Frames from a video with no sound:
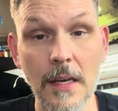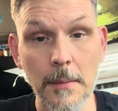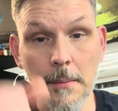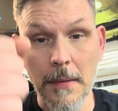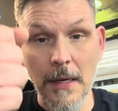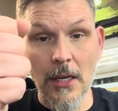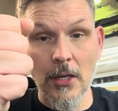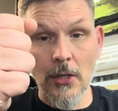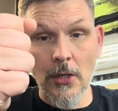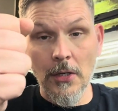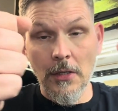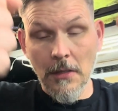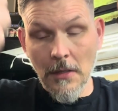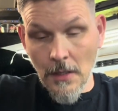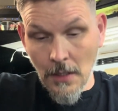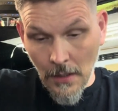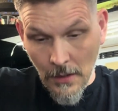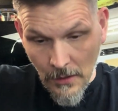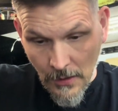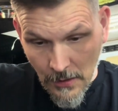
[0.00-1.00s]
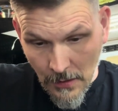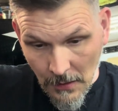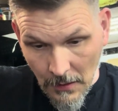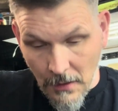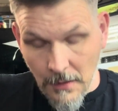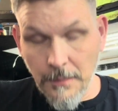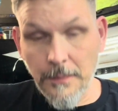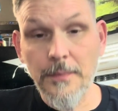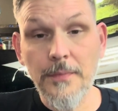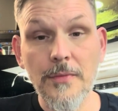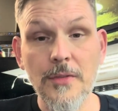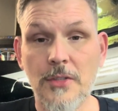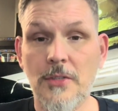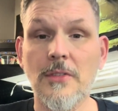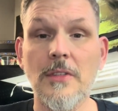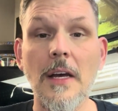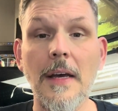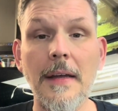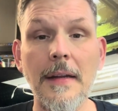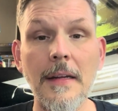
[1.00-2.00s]
a meter,
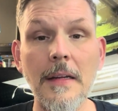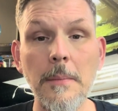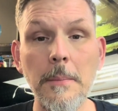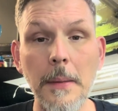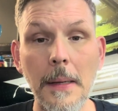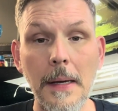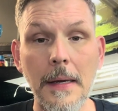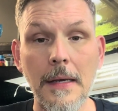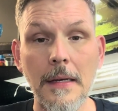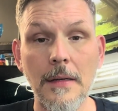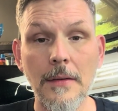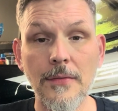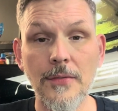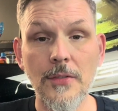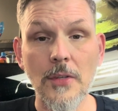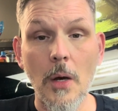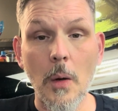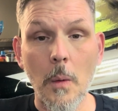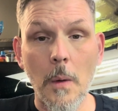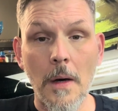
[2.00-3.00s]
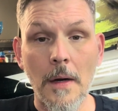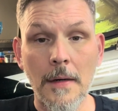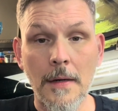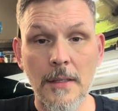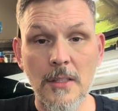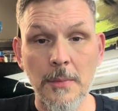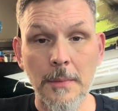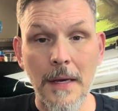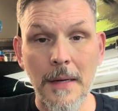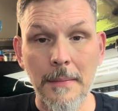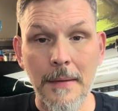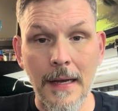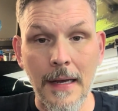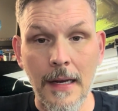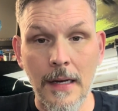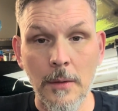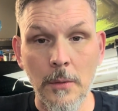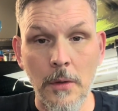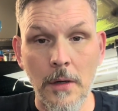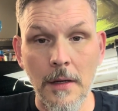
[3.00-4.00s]
stuck it in a bucket of salt water that's made by
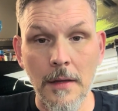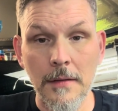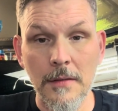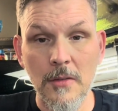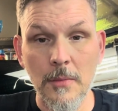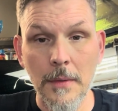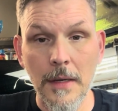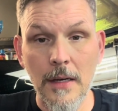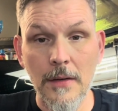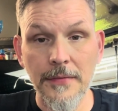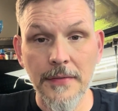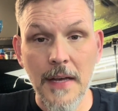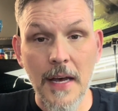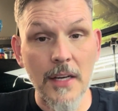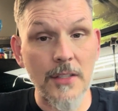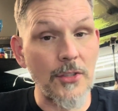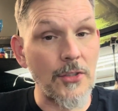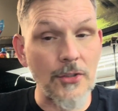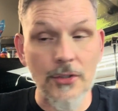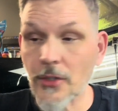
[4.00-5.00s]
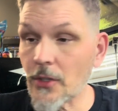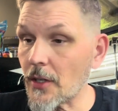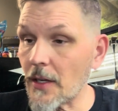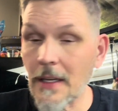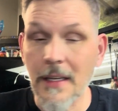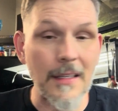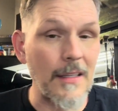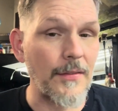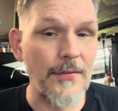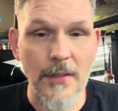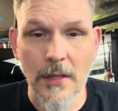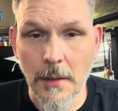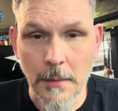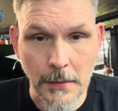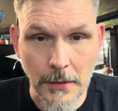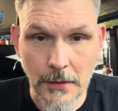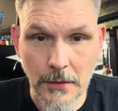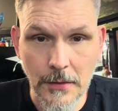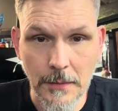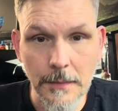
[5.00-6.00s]
any one of these manufacturers, you're going to get different
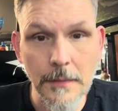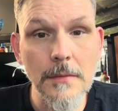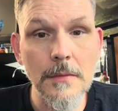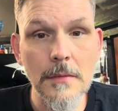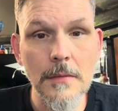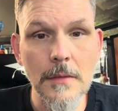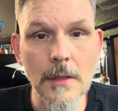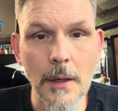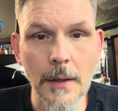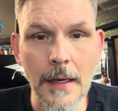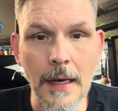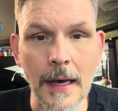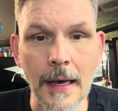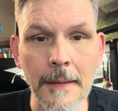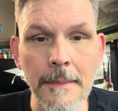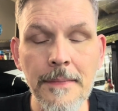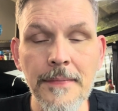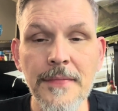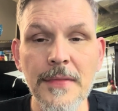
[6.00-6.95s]
numbers, okay?